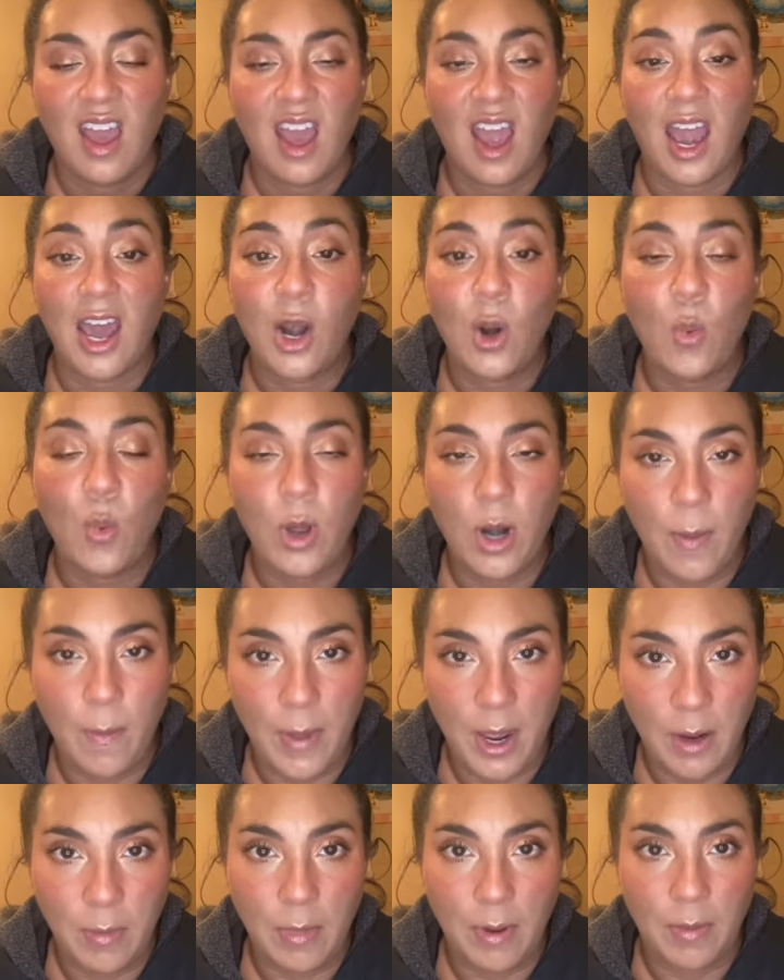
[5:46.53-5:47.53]
I don't want to
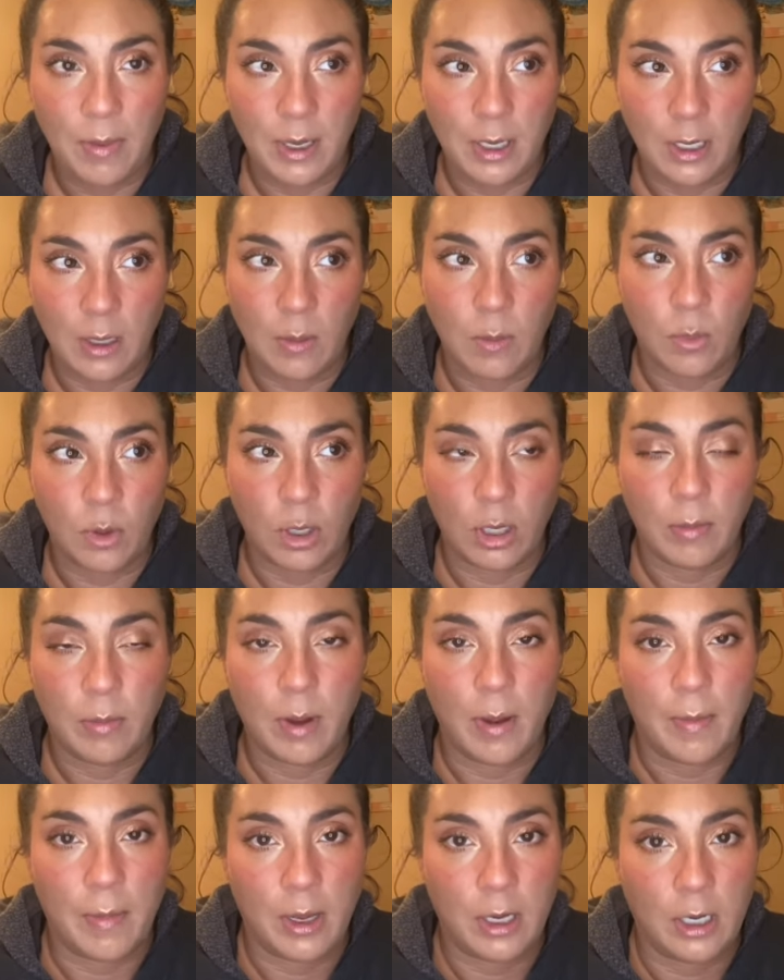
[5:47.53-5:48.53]
make my makeup work.
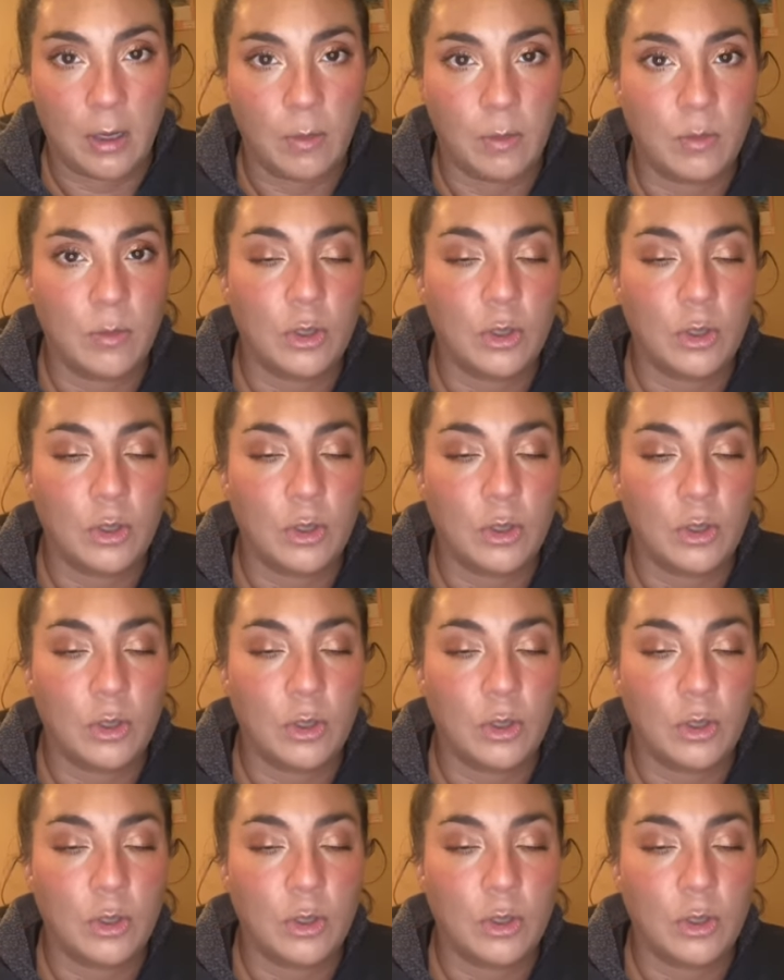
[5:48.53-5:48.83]
My makeup